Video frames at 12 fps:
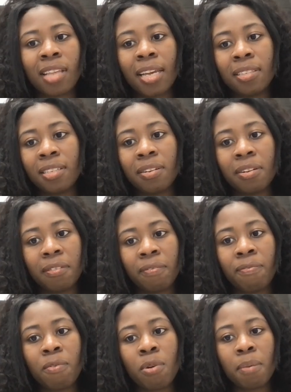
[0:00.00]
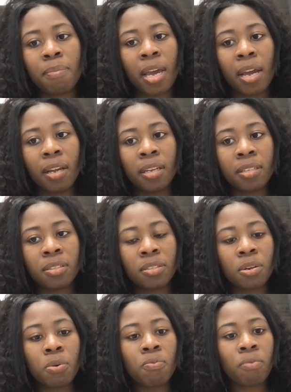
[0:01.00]
that's an art form that is
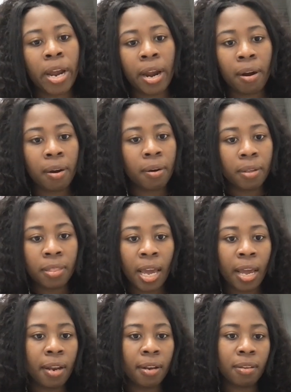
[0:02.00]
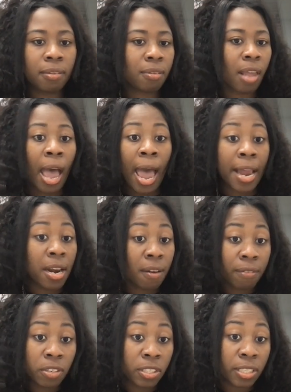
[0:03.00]
so rare that I
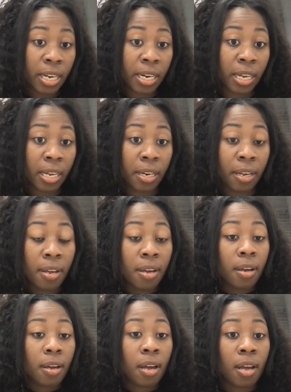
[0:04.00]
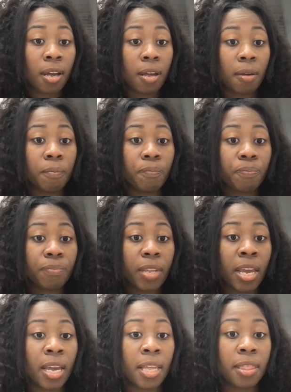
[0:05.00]
never studied um,
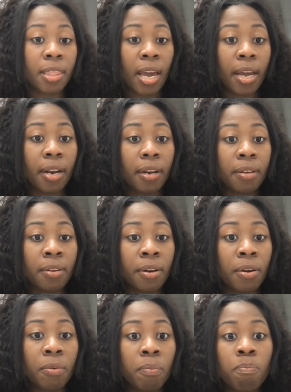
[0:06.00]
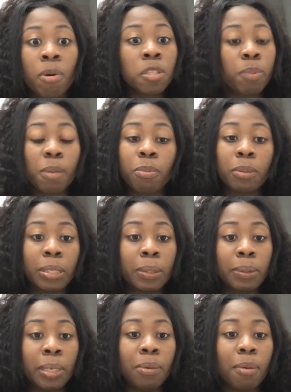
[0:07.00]
and that, you know, most people
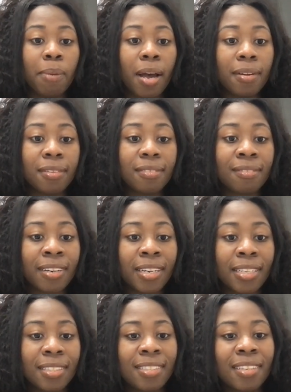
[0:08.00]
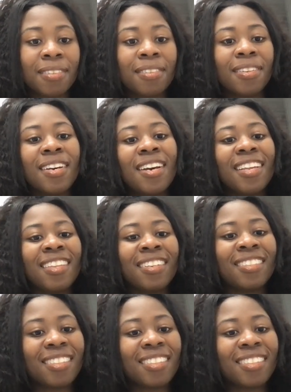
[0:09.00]
don't know about, right? So there's